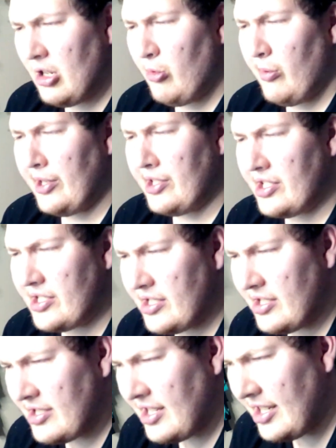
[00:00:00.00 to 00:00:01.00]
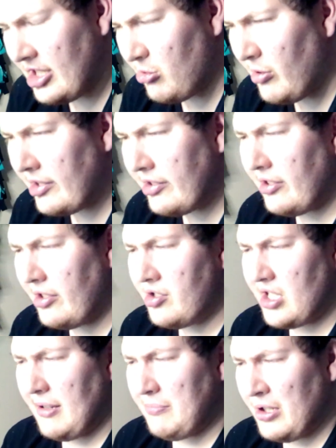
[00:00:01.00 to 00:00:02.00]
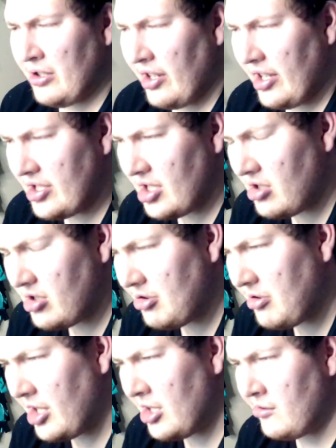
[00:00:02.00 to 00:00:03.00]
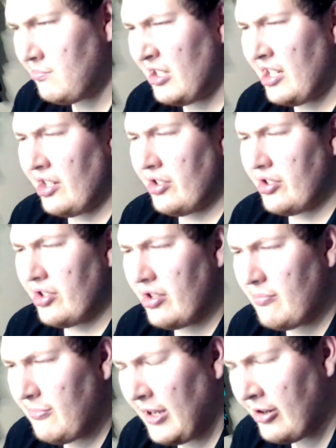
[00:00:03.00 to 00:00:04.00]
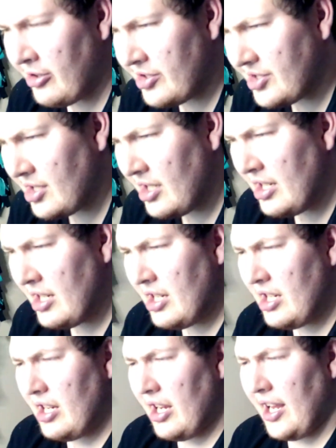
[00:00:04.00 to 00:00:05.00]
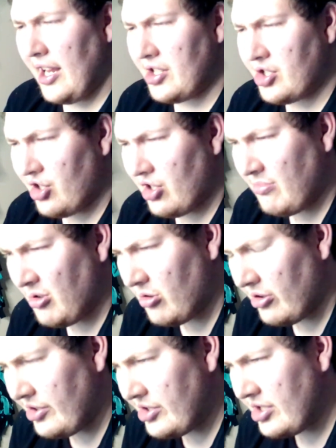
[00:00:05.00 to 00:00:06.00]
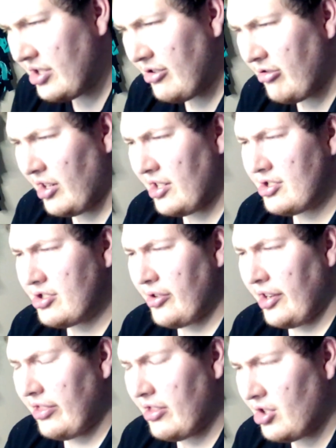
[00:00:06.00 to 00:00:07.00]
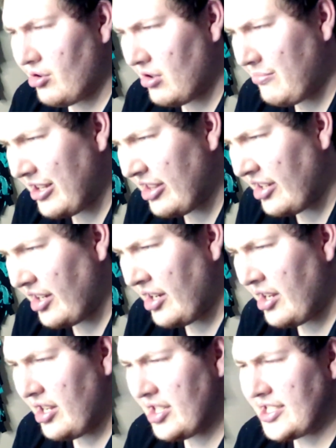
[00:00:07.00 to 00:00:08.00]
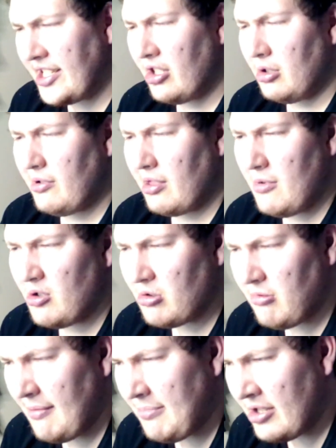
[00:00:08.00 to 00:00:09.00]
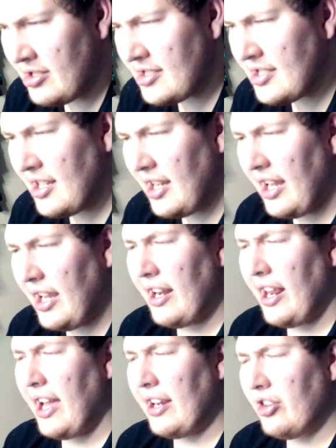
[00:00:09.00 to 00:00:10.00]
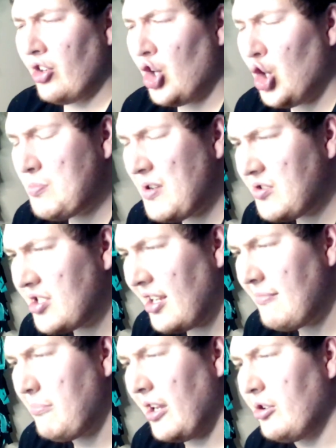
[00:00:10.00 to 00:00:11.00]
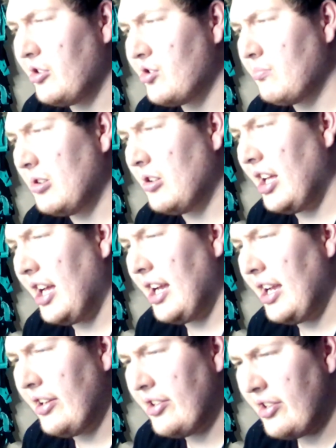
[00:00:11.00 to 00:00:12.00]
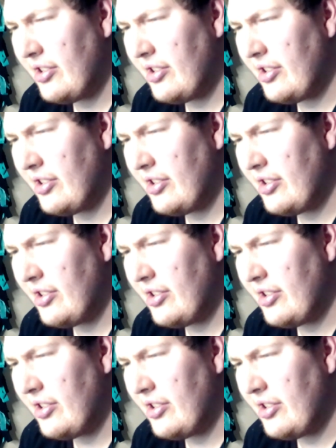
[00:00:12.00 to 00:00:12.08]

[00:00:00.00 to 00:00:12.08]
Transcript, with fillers: Weaknesses, he's quick to lose temper. He's also colorblind. Powers, he has sharp horns, great strength and durability, is skilled with most weapons, and had an almost impenetrable hide.